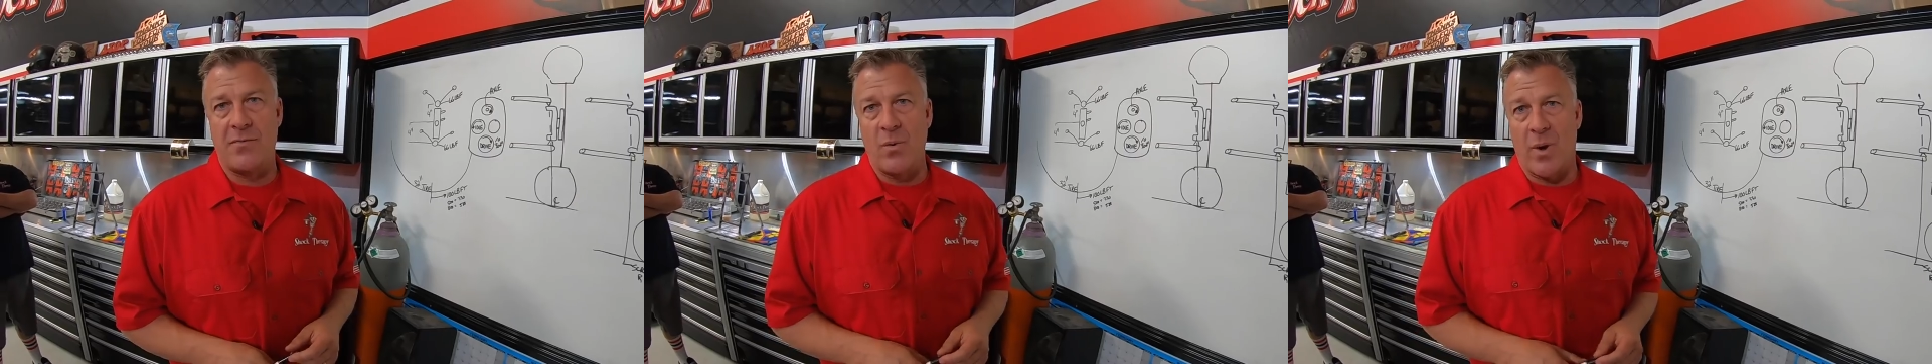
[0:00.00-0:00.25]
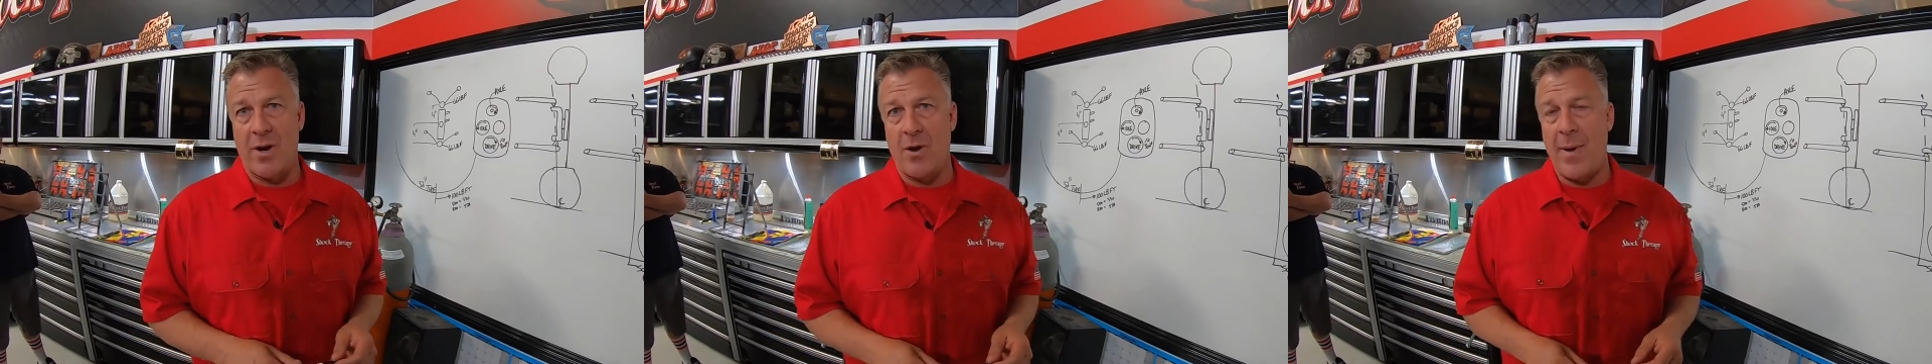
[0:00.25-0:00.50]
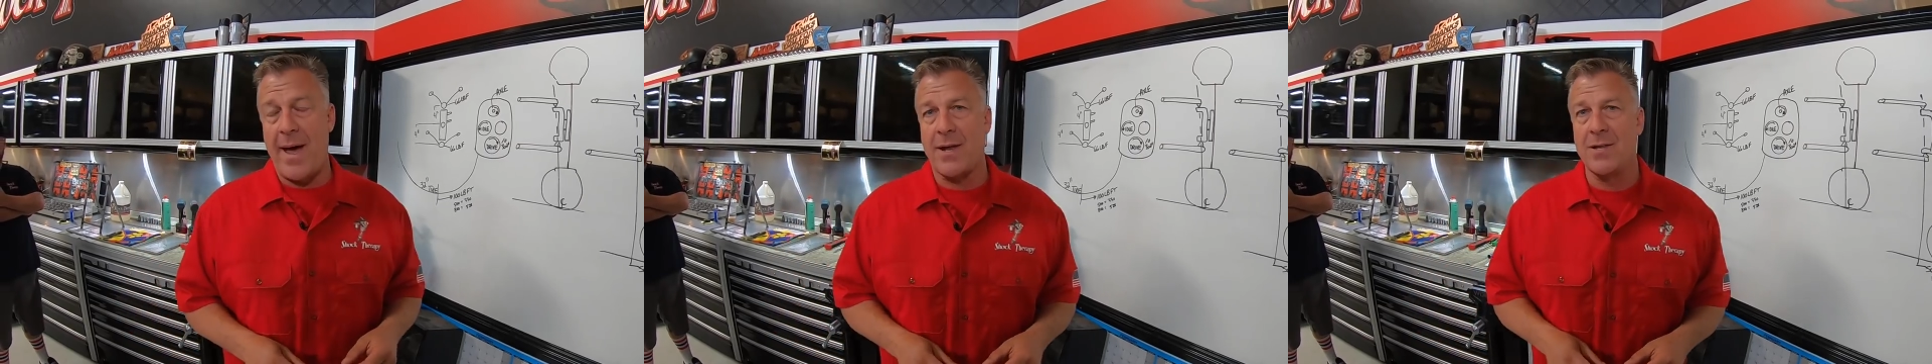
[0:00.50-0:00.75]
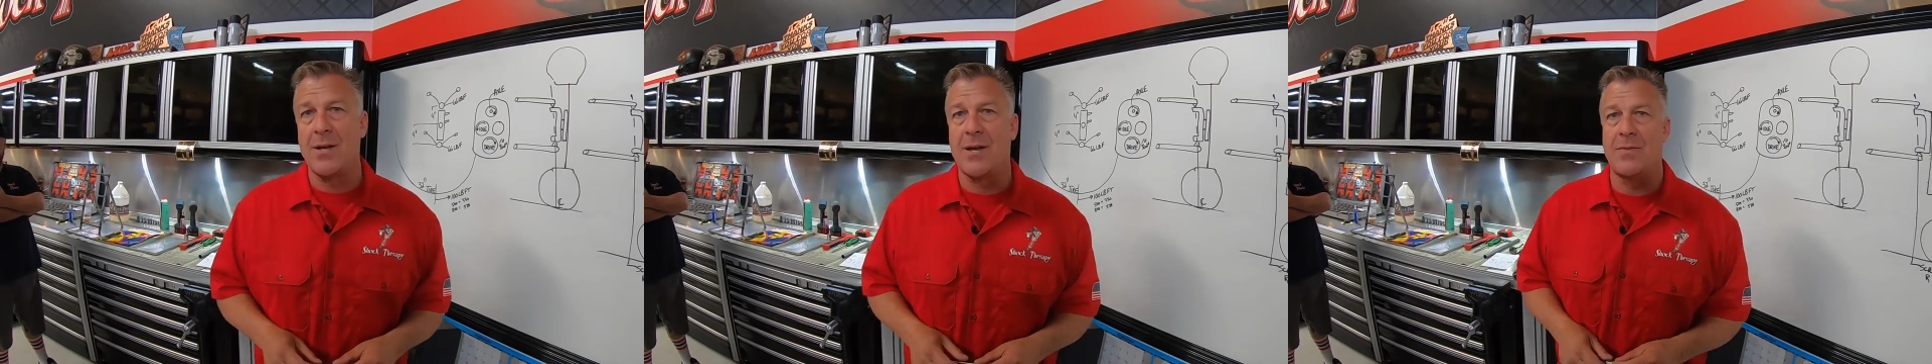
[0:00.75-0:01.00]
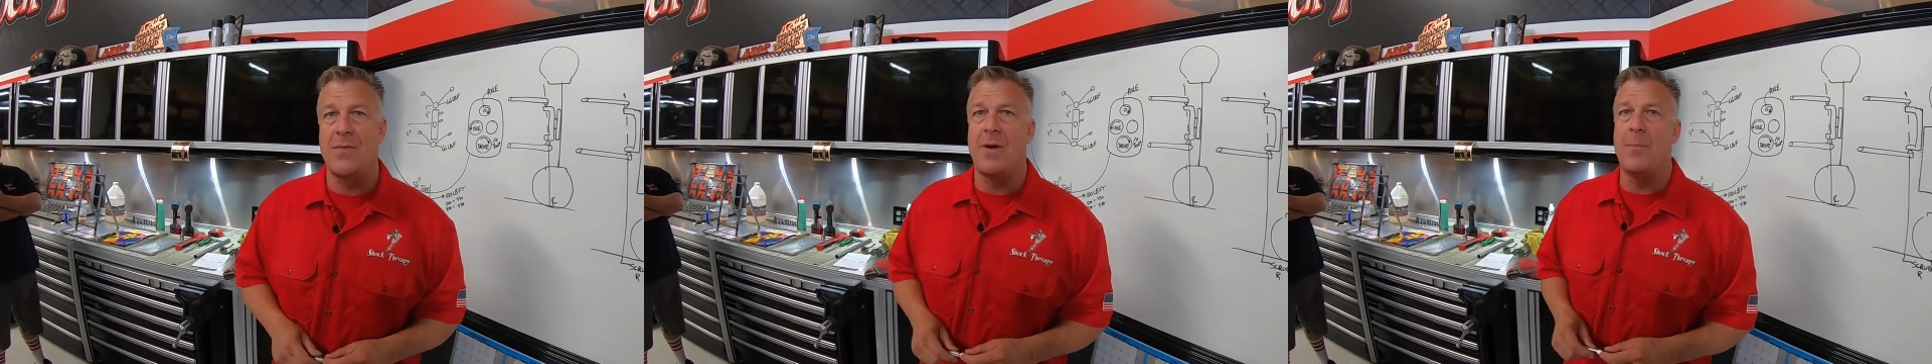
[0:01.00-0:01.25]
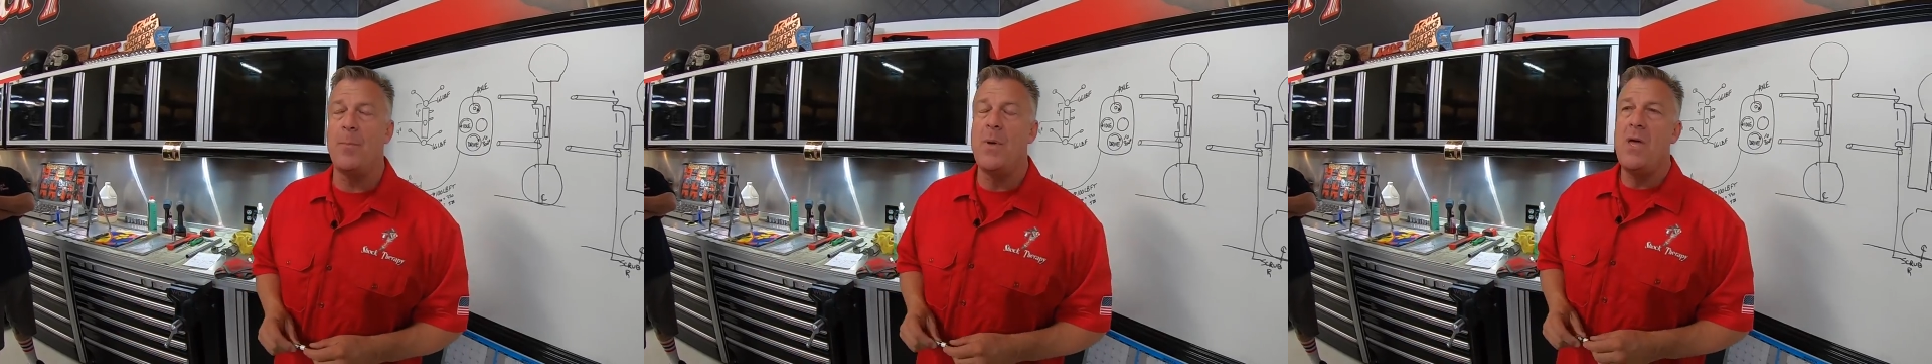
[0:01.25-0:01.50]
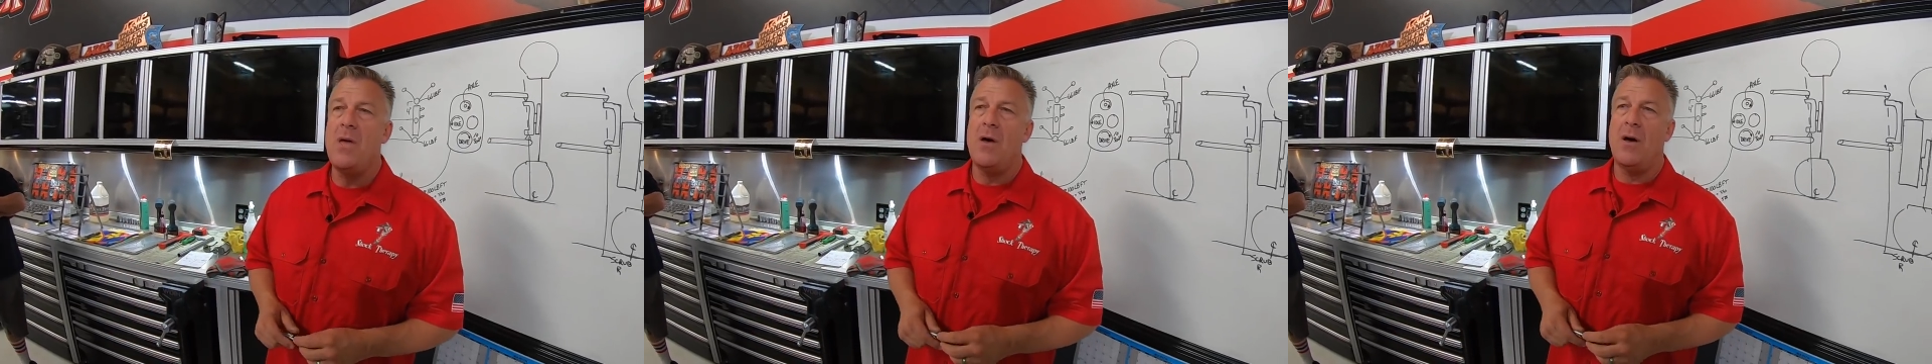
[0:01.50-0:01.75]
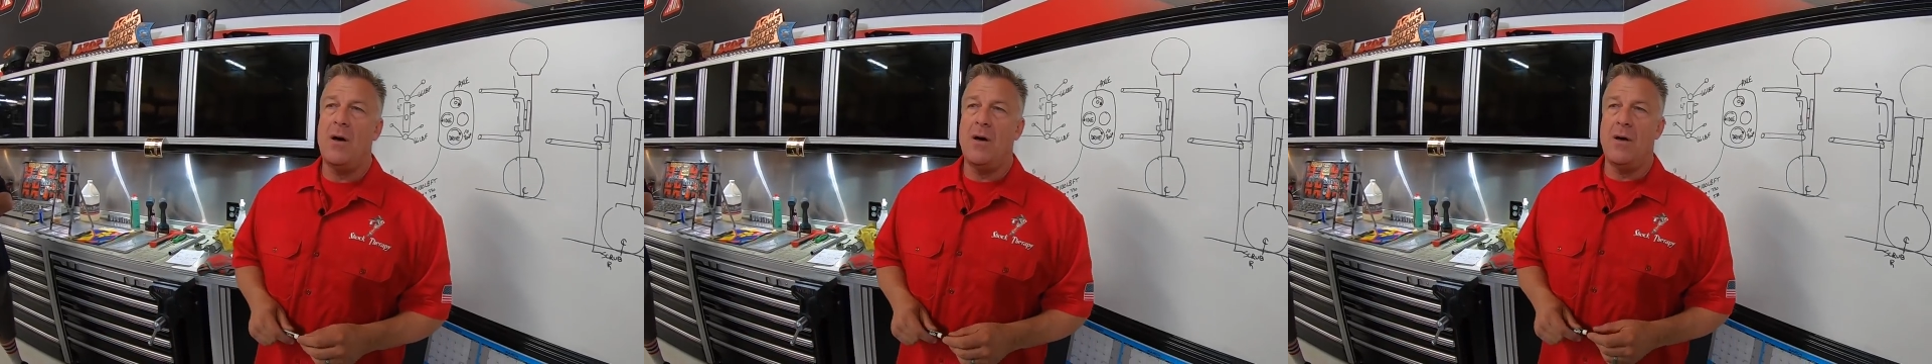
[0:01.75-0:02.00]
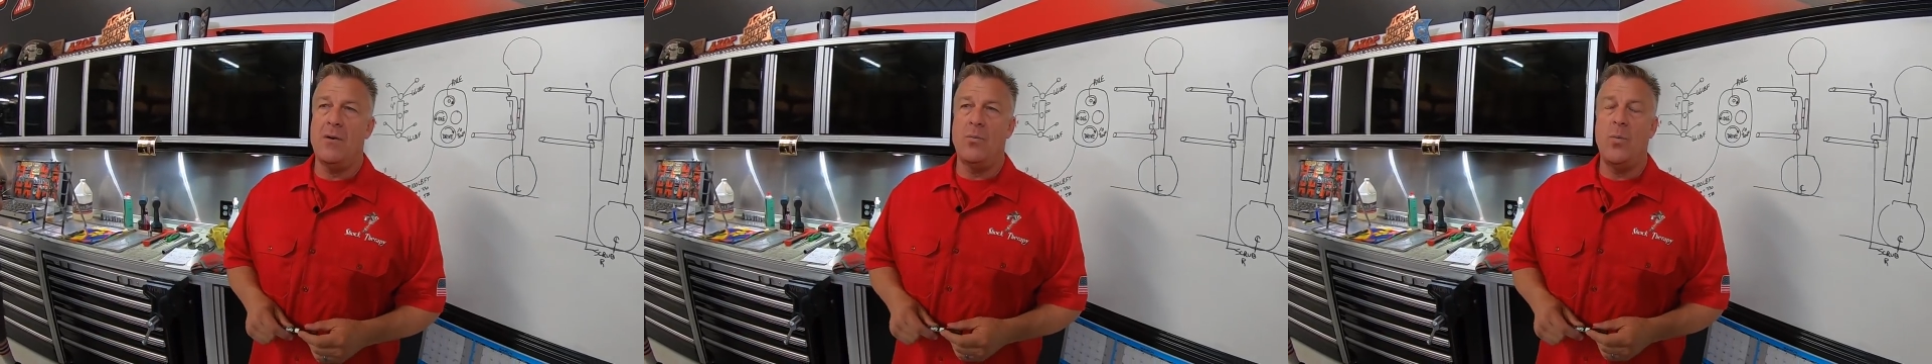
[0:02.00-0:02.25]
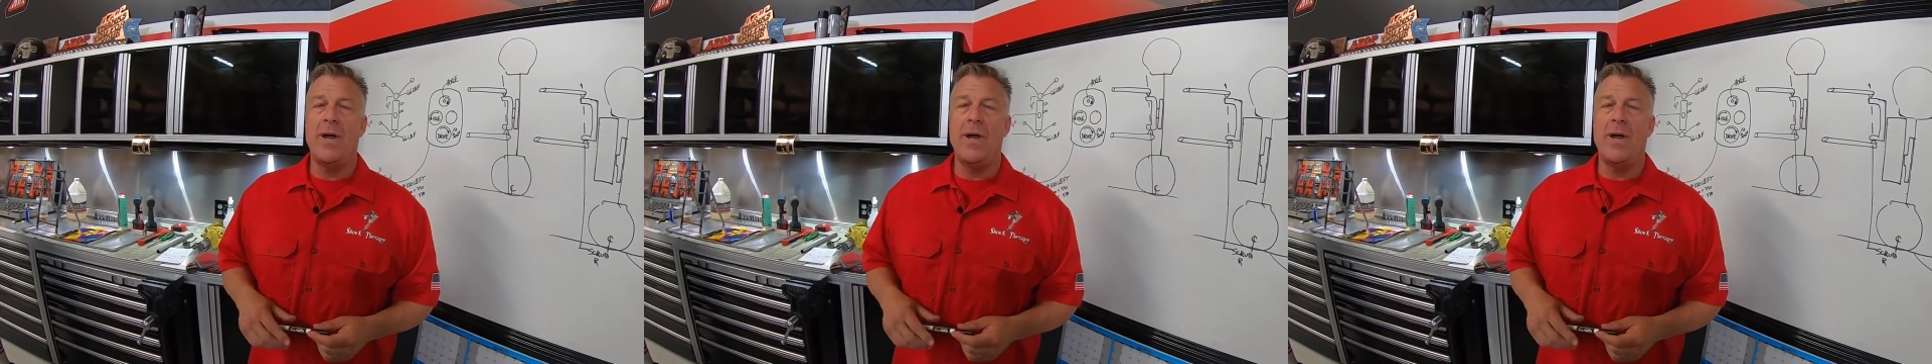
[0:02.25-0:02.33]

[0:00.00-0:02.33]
if you want to go back and look at them, on